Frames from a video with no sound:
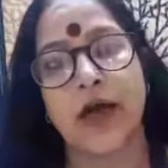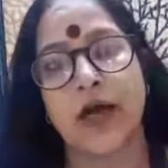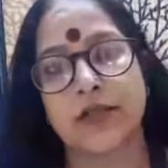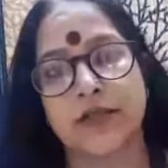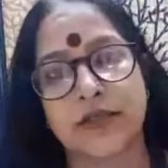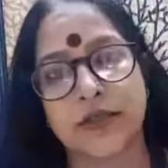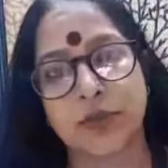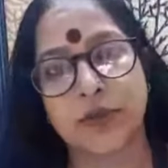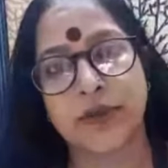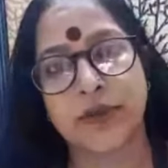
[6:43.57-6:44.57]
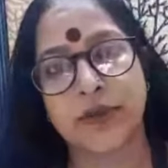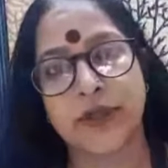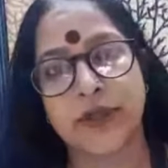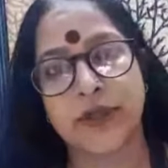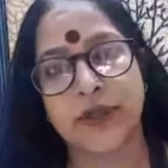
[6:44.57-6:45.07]
our students,
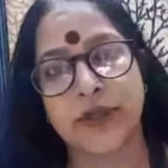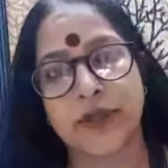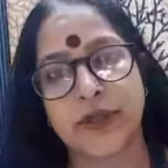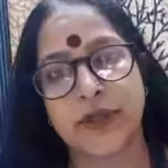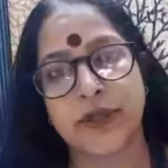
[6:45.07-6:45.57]
our